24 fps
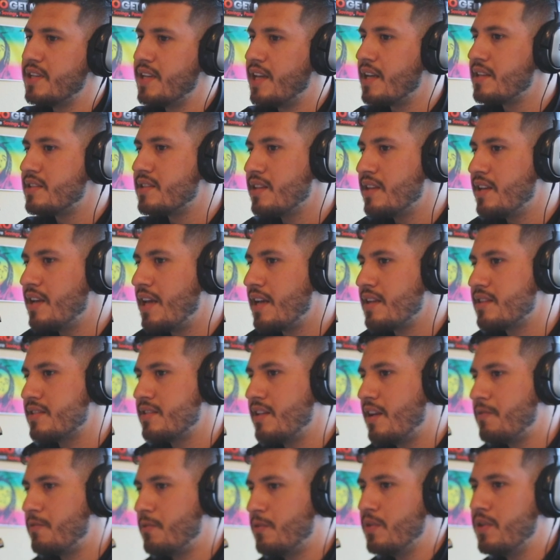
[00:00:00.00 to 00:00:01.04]
get to the next
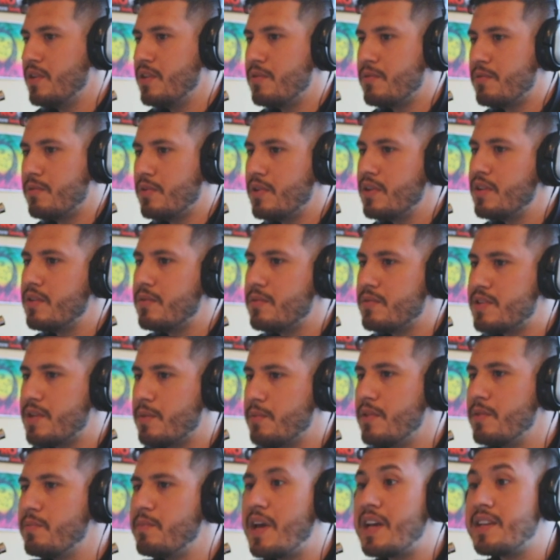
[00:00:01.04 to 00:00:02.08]
level. Some
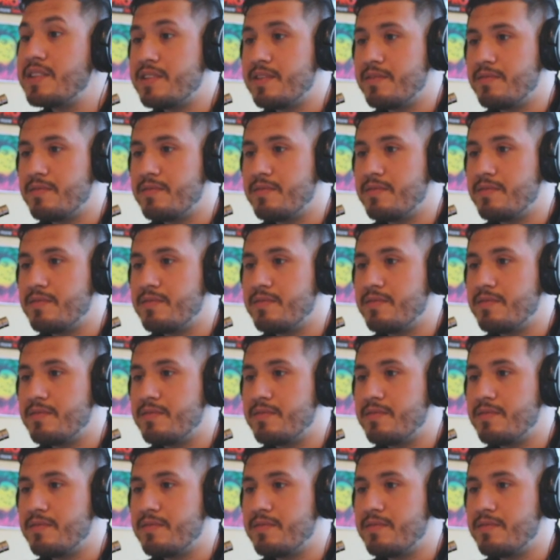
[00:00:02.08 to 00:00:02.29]
of the best